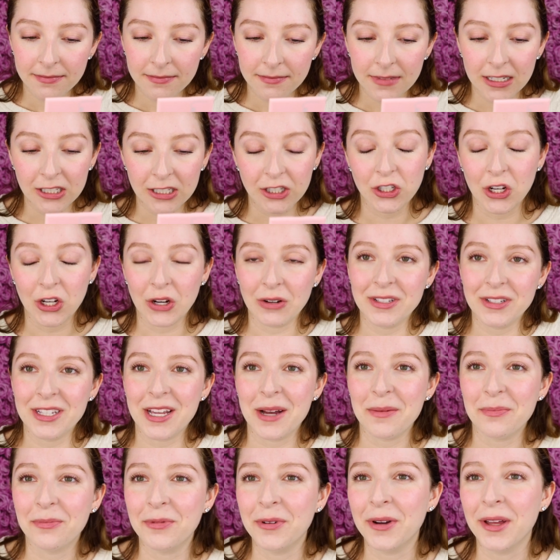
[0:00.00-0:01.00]
it shows
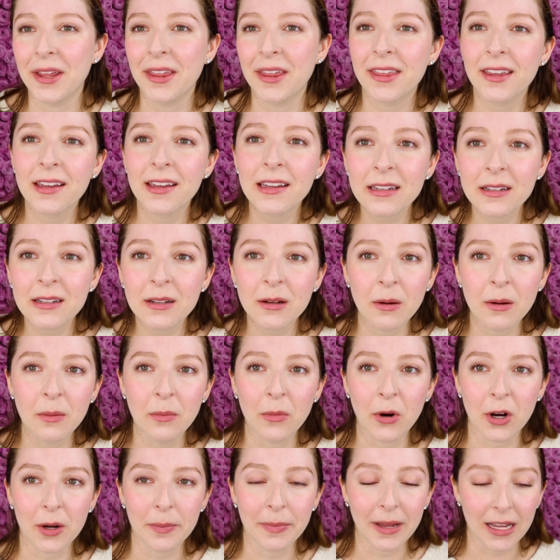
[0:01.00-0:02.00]
up with
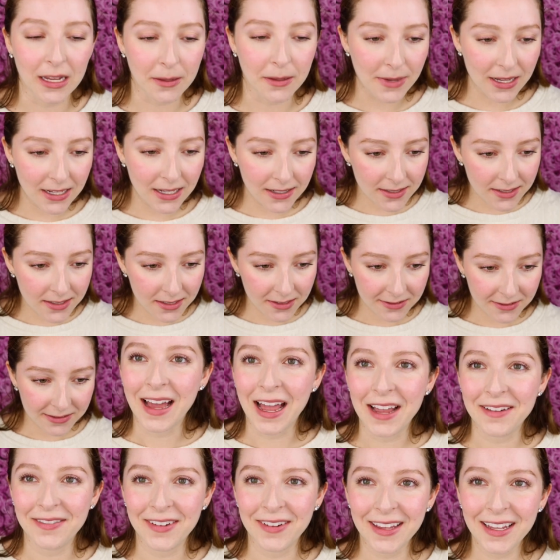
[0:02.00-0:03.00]
more pigment.
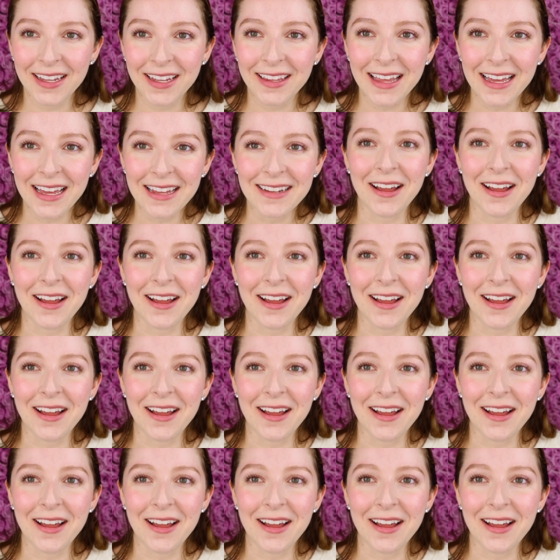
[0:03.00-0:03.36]
I feel like that